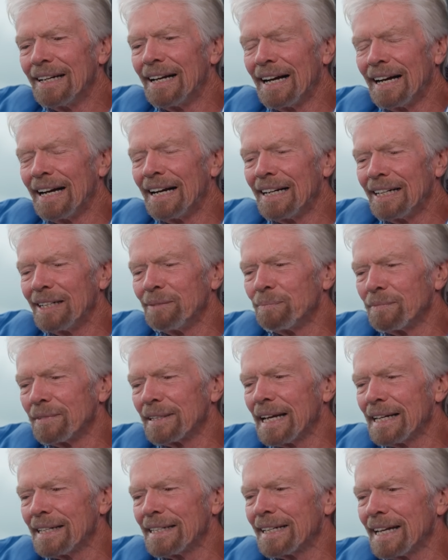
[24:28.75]
um,
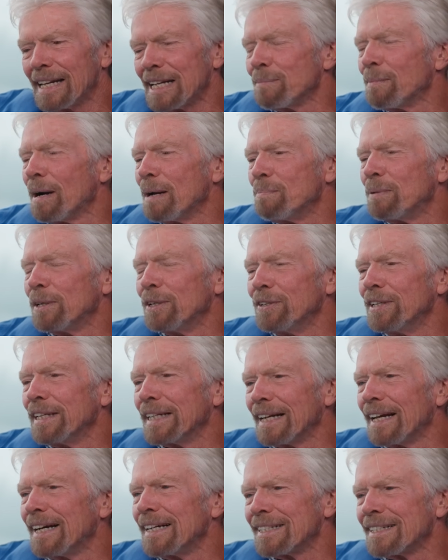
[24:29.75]
get, getting my ballooning
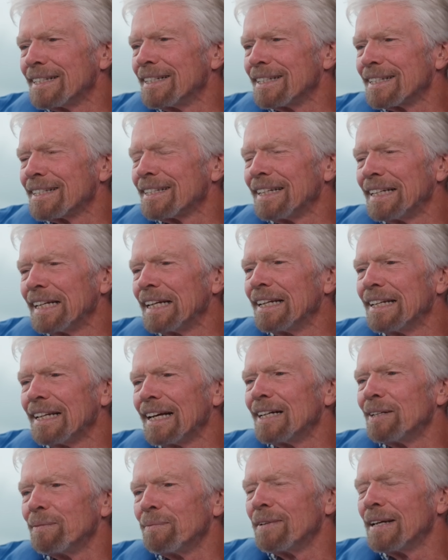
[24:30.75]
license and
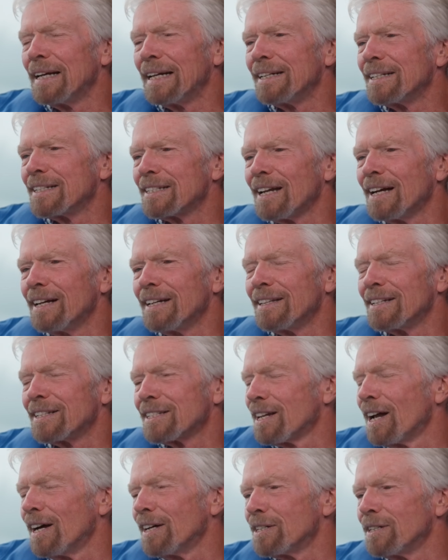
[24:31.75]
um, and start, the
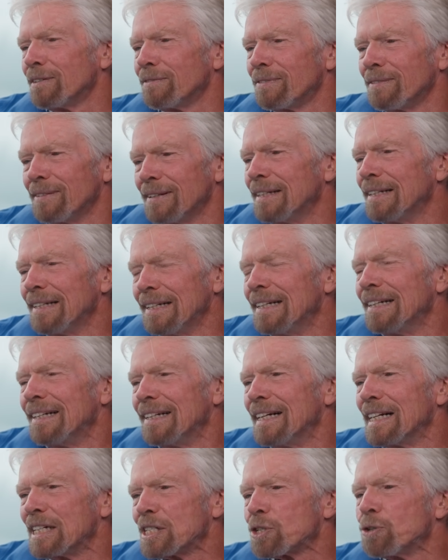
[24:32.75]
start of
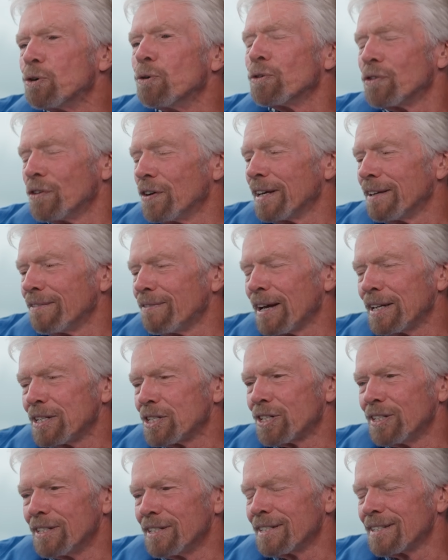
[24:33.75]
extraordinary
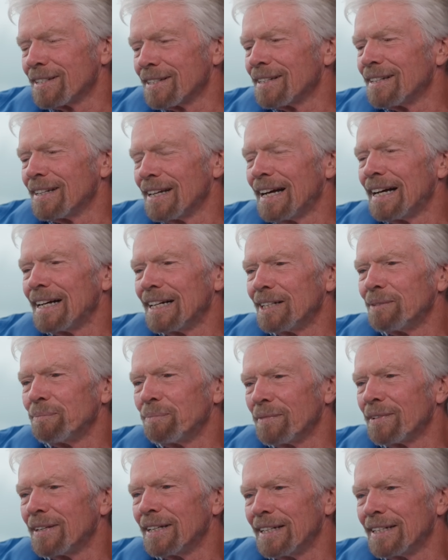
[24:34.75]
adventures
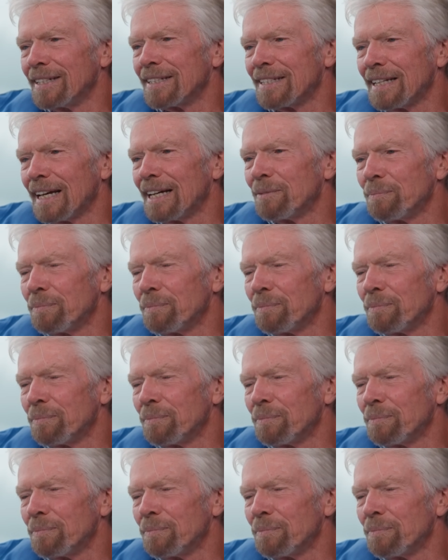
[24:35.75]
um, that